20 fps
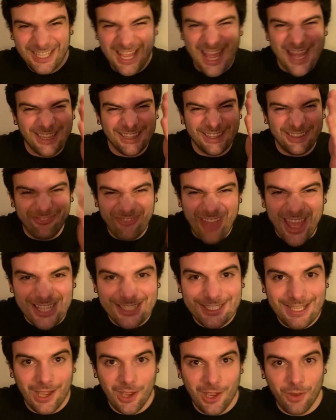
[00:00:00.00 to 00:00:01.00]
And
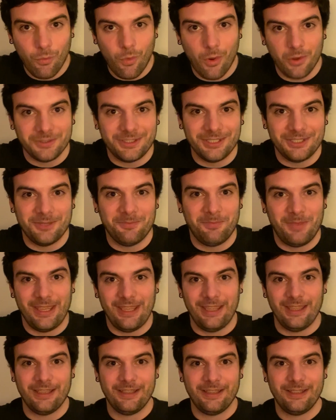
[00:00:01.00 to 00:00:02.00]
that's how I wanted to
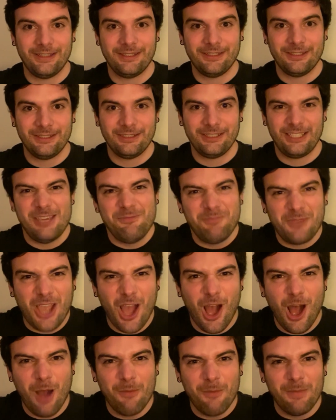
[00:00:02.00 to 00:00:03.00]
be. Keep
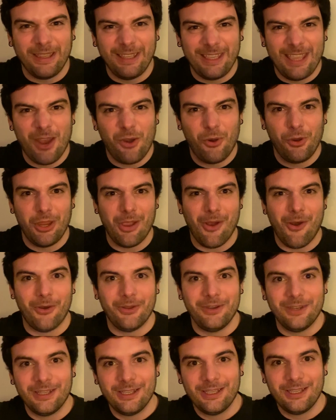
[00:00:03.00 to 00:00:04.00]
calm and carry
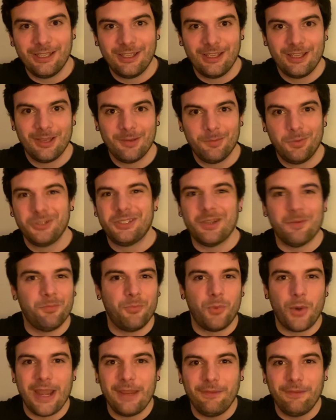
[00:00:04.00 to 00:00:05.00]
on. Put a
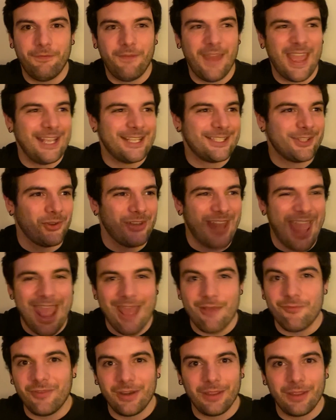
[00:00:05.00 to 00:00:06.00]
brave face on
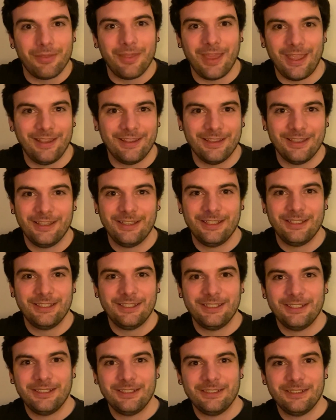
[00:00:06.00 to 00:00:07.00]
everything.
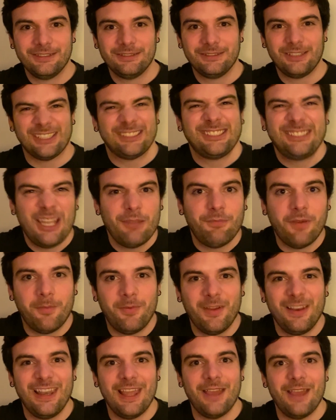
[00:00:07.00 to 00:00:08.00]
A stiff
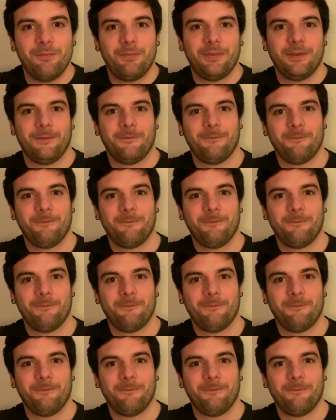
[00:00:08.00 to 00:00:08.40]
upper lip.